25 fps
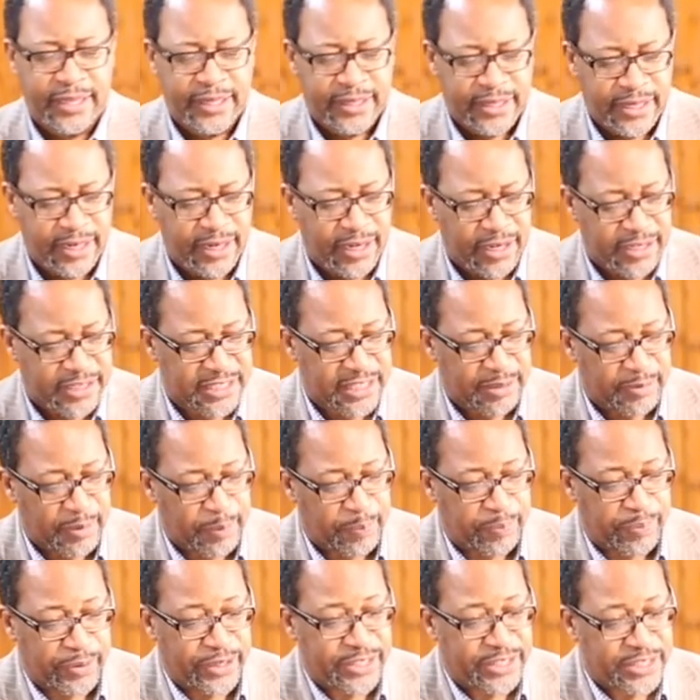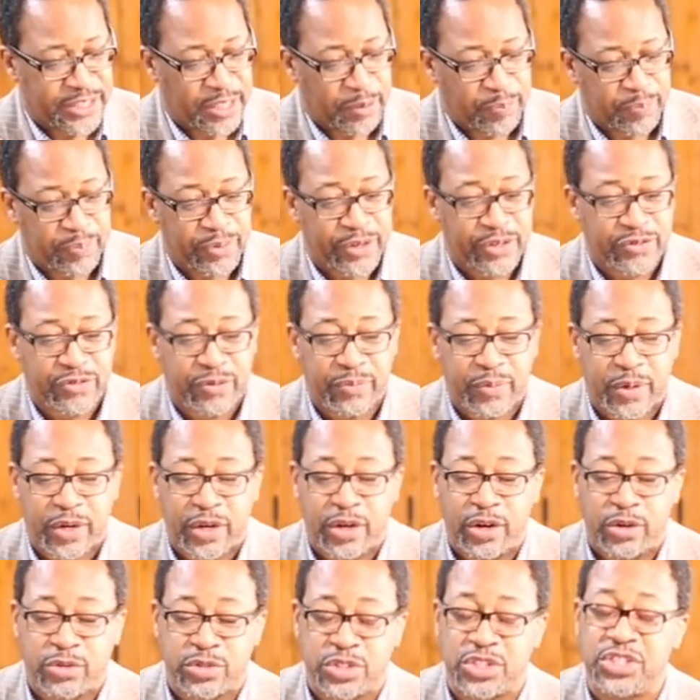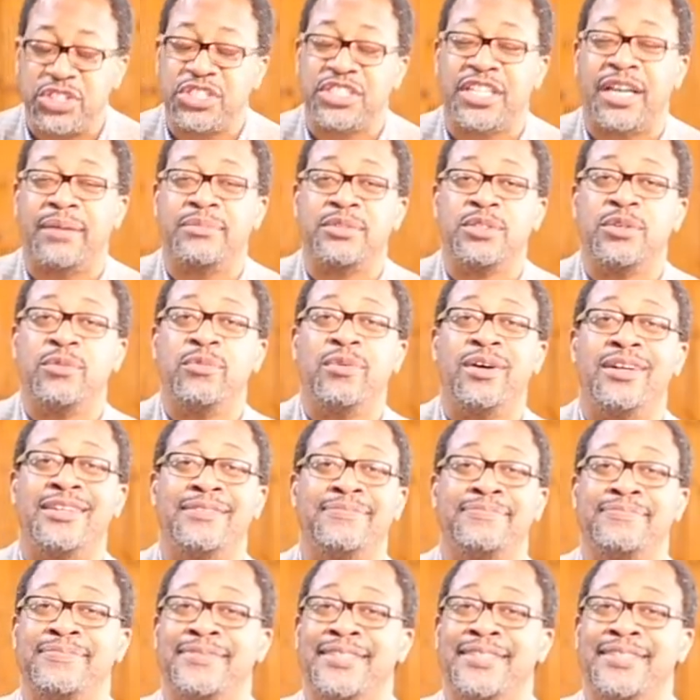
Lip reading: The last time I preached from Colossians chapter 1